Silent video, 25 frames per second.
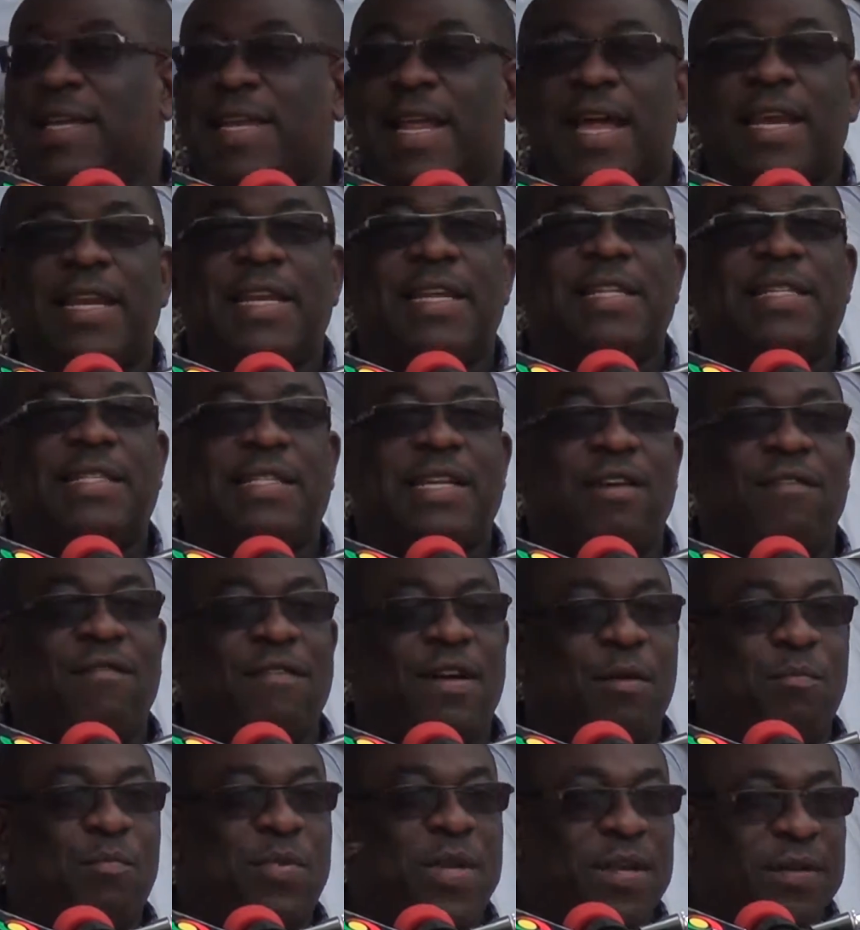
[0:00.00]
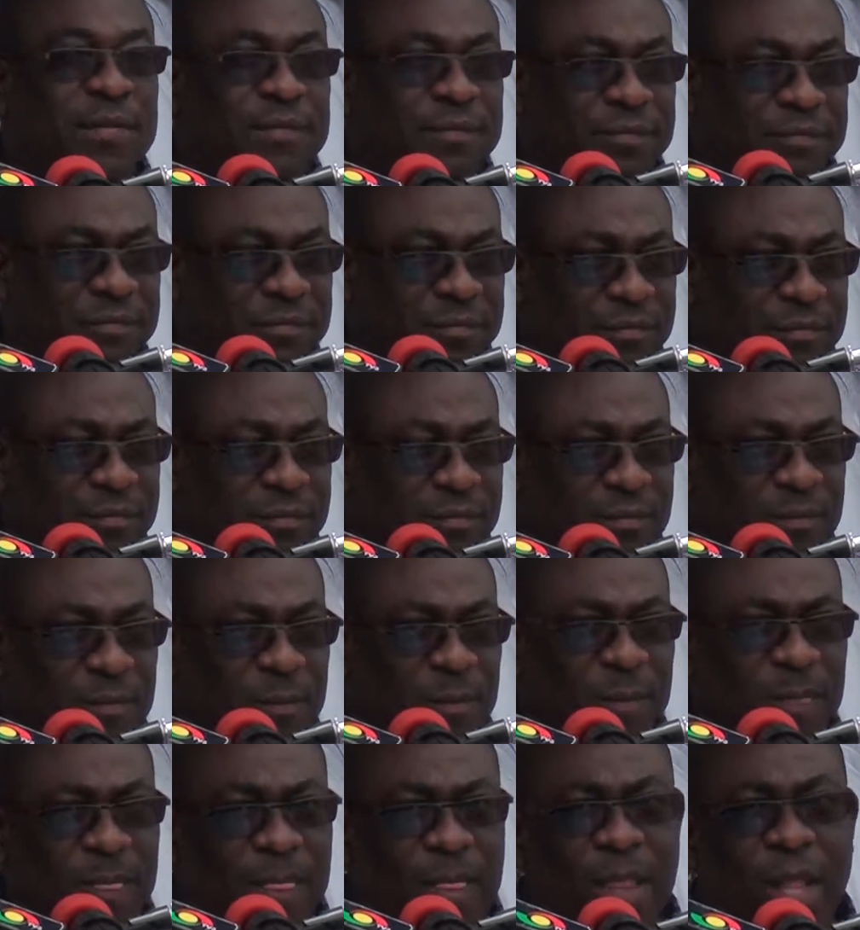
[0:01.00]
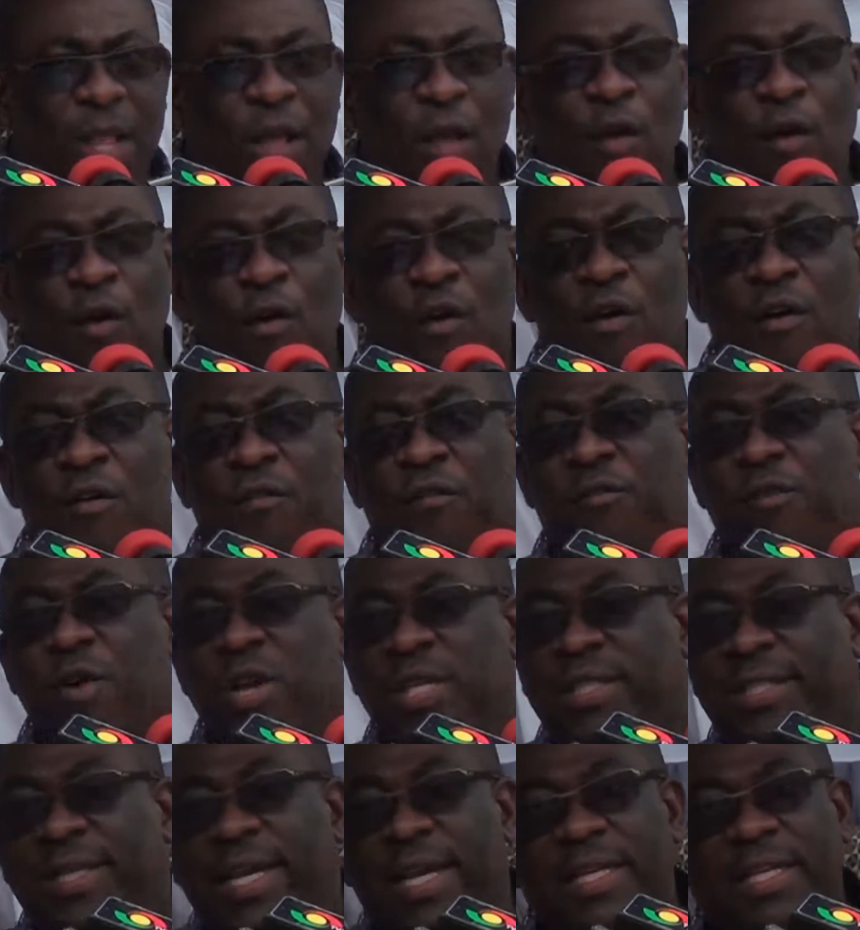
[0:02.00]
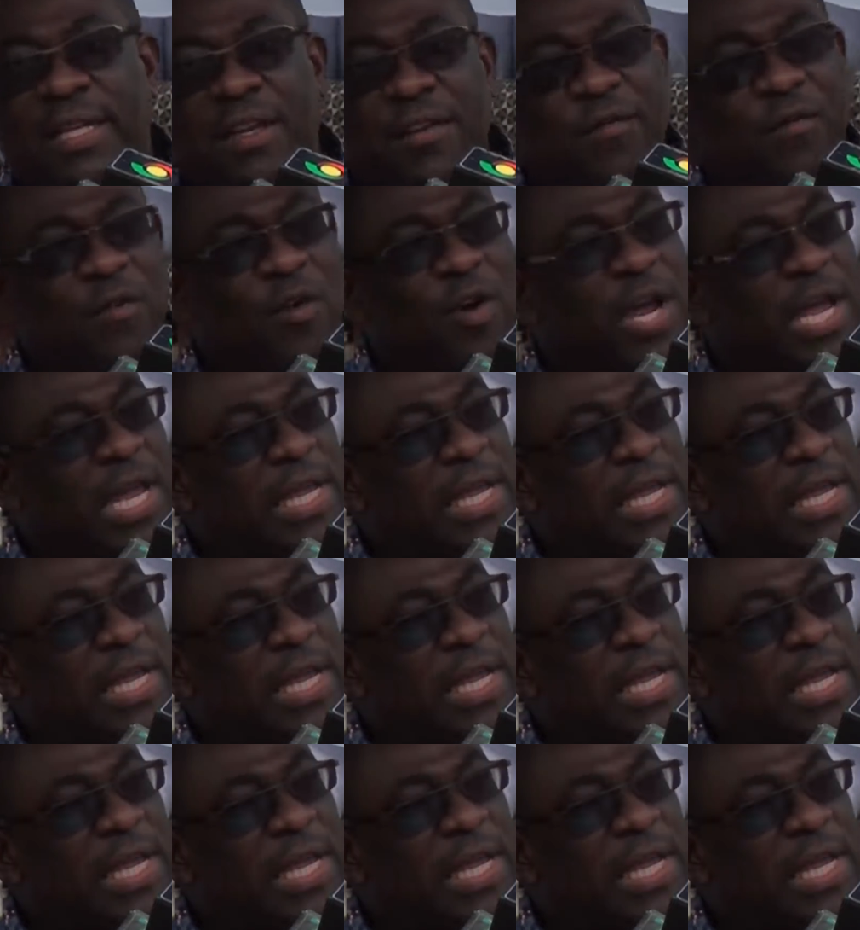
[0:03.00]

than it's ever been. Unfortunately for